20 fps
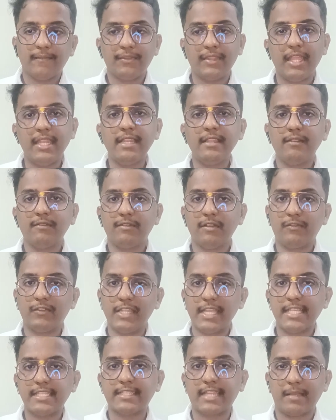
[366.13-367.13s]
then
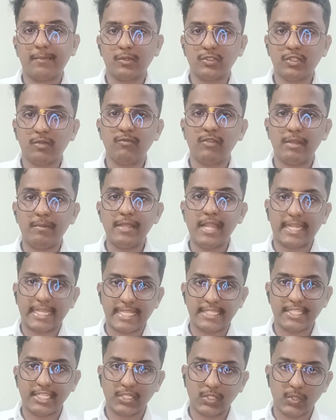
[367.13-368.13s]
50S ribosome will be
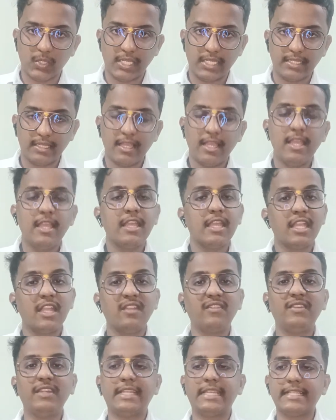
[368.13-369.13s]
attaching to it.
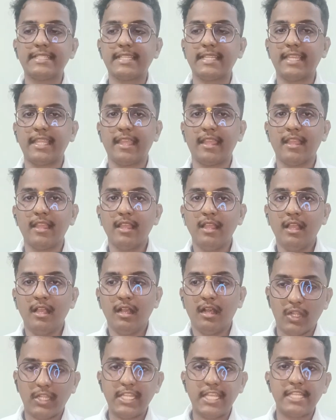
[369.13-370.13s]
If it is a
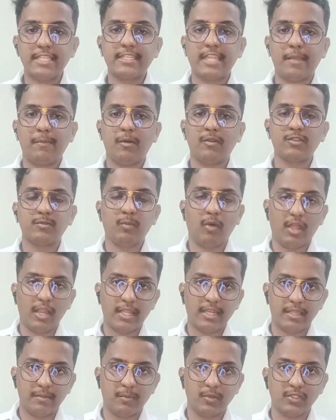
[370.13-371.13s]
40S type of smaller
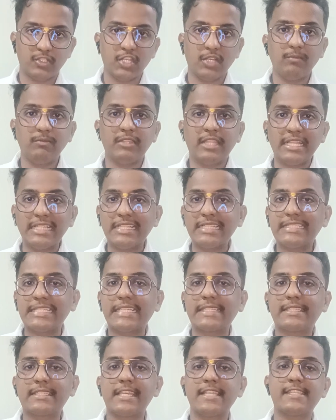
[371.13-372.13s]
ribosome, then the
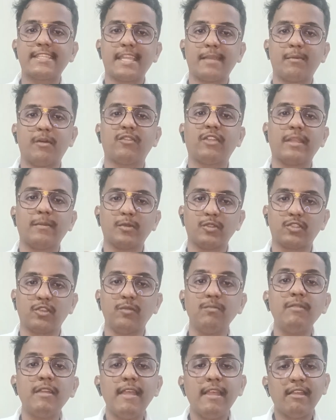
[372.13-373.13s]
60S type of
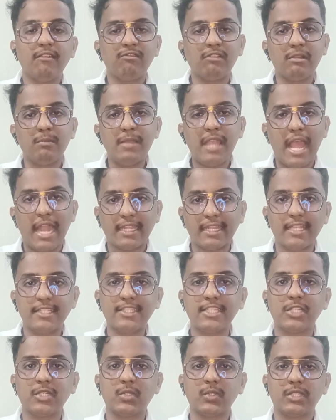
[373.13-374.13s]
ribosome will be
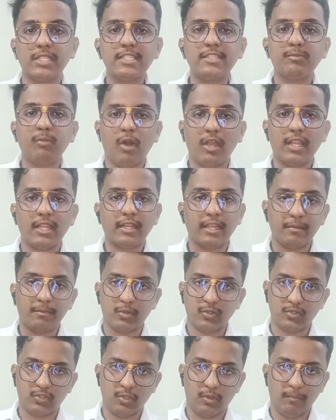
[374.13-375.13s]
attaching to the smaller
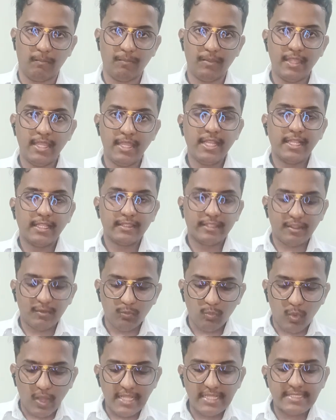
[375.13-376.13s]
ribosome.
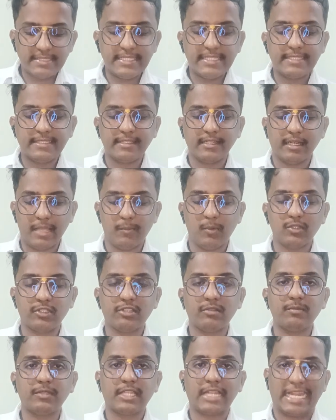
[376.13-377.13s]
Then once these
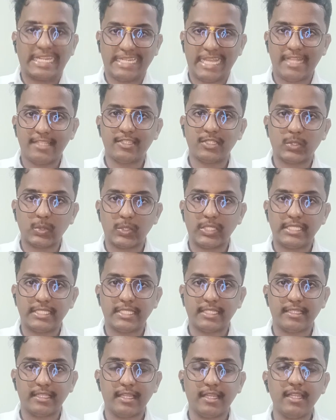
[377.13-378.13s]
ribosomes are attached to each
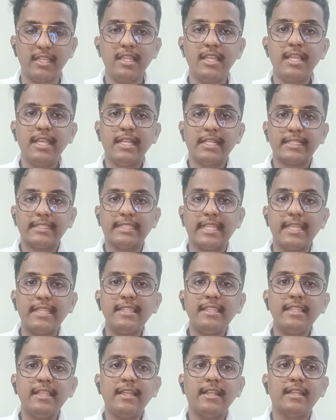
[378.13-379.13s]
other,
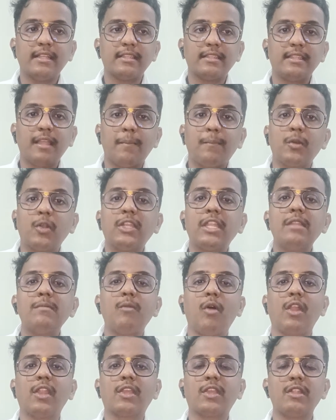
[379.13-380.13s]
then the protein
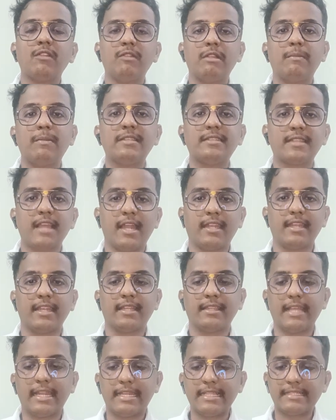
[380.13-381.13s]
molecule will be
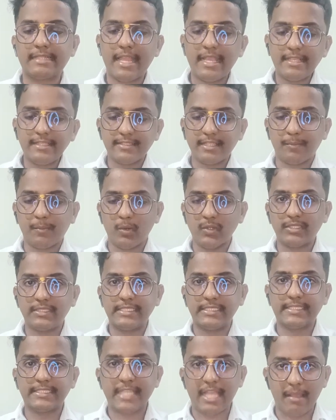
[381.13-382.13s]
started. That is like, suppose
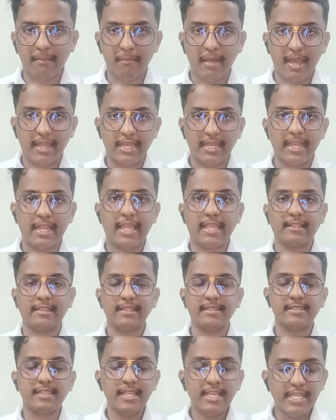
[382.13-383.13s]
this is mRNA like
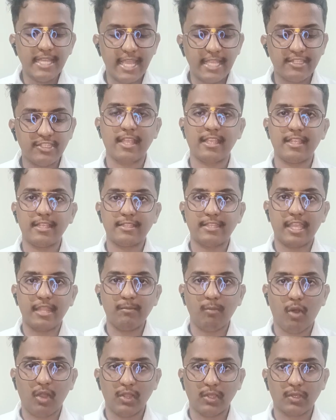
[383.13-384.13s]
this, a chain
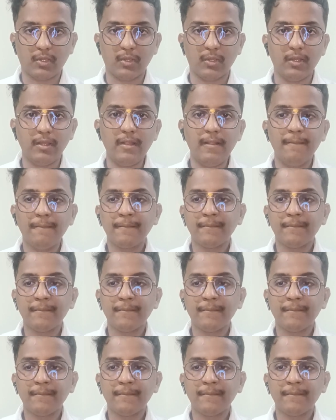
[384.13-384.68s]
molecule,